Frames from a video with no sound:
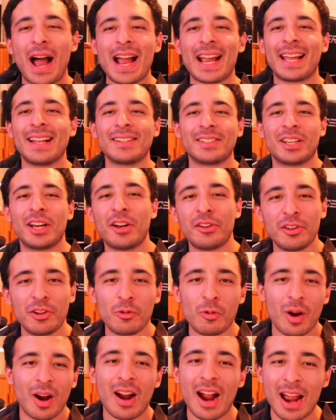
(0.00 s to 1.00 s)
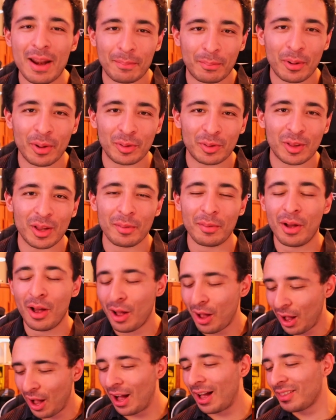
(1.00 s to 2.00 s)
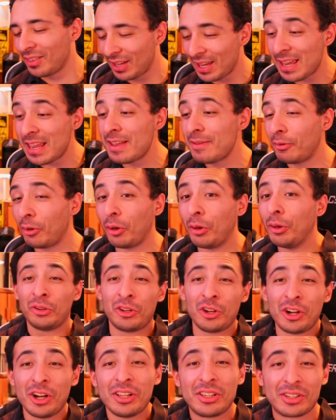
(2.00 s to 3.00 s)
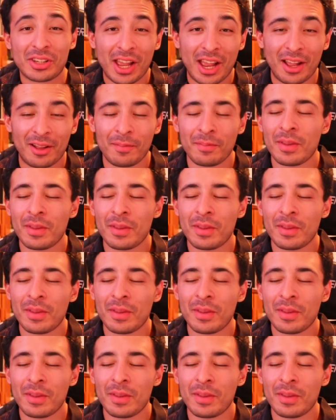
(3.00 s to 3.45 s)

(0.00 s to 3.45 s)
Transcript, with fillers: I can tell you where I'd put them on the evil to good scale.